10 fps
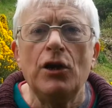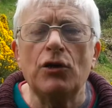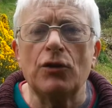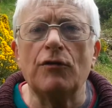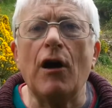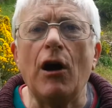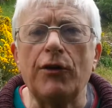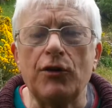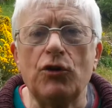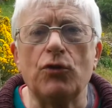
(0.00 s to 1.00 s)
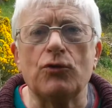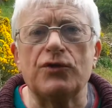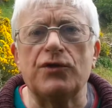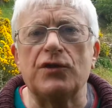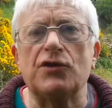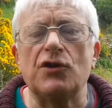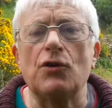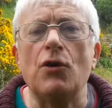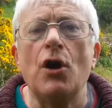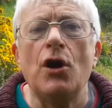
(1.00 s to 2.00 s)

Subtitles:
You know, there are other courses, so